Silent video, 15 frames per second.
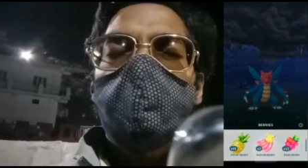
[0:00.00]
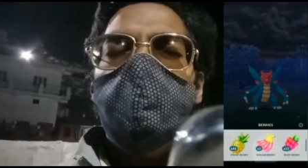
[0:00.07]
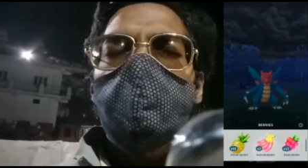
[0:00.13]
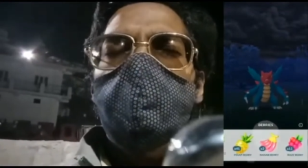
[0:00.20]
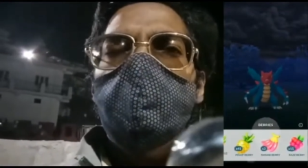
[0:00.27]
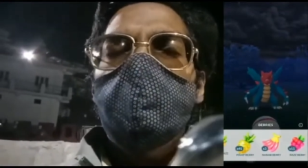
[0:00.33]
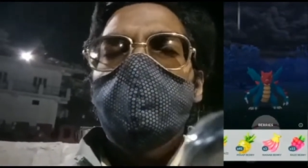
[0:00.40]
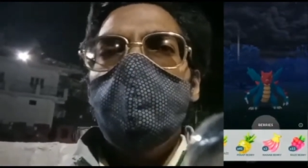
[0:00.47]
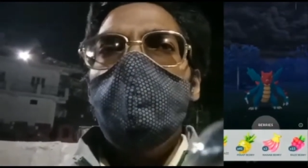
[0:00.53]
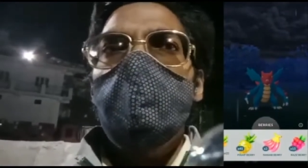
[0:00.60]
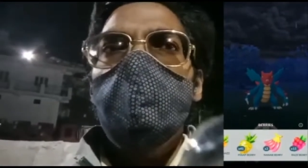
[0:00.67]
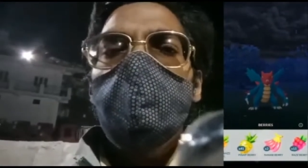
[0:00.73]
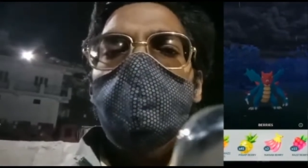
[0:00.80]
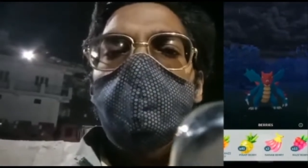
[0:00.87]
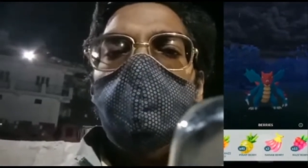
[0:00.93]
so it's
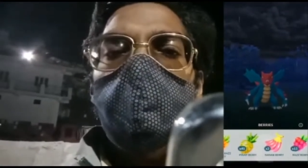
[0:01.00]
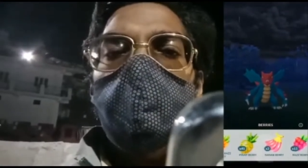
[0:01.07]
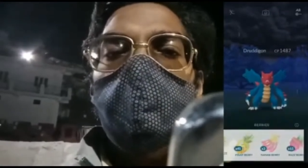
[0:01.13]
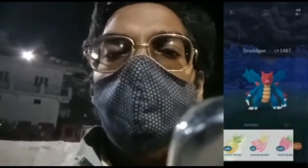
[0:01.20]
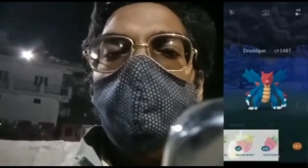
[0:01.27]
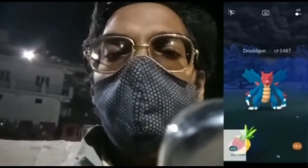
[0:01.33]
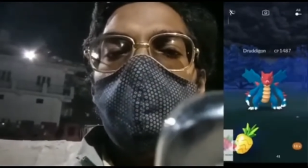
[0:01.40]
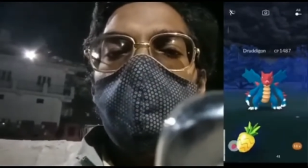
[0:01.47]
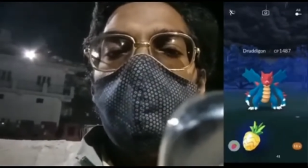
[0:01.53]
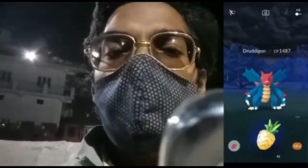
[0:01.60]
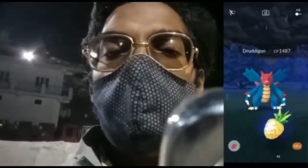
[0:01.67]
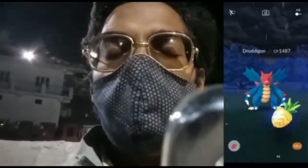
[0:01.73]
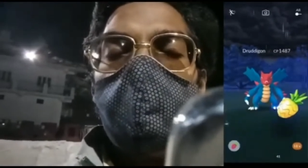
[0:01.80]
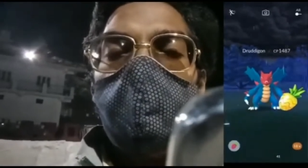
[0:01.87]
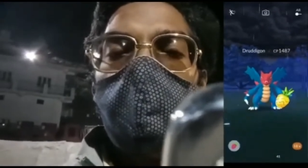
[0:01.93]
fine
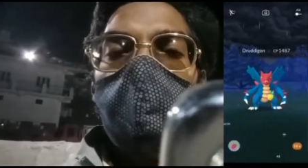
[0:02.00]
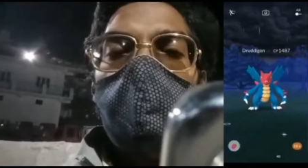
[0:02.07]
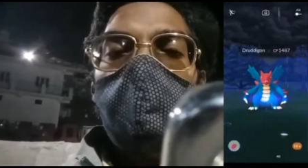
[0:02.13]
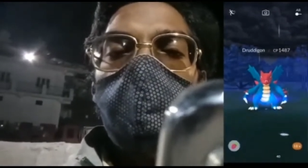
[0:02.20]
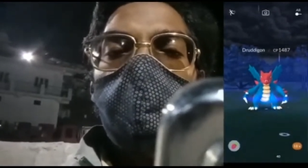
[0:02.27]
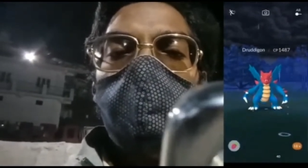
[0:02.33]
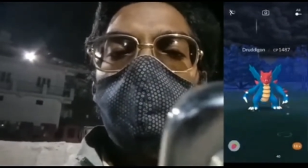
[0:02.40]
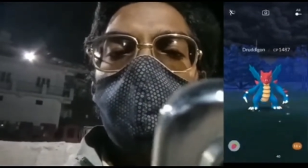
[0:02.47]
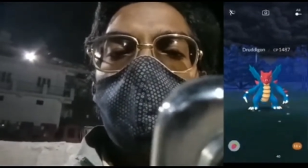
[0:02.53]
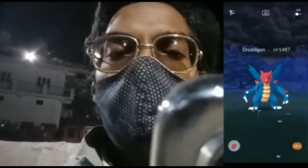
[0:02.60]
to get a shiny